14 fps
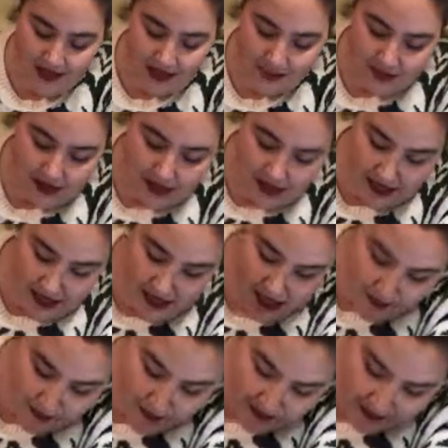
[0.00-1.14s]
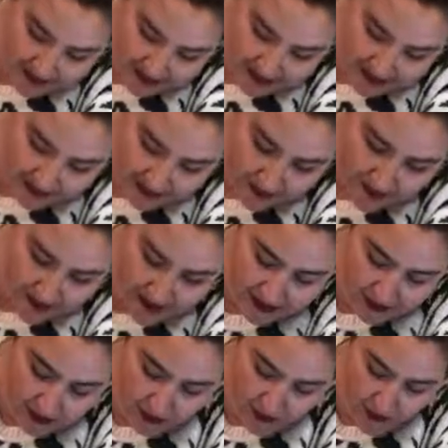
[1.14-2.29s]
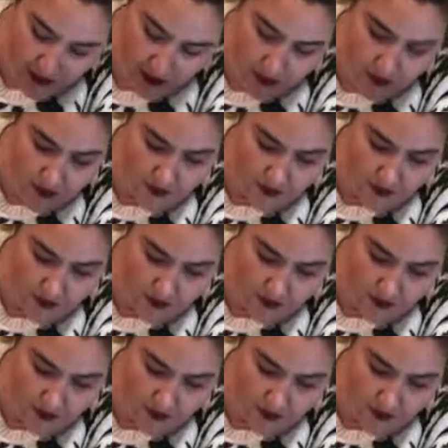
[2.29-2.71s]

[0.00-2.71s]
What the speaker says: Just gonna kind of put serums in a little row.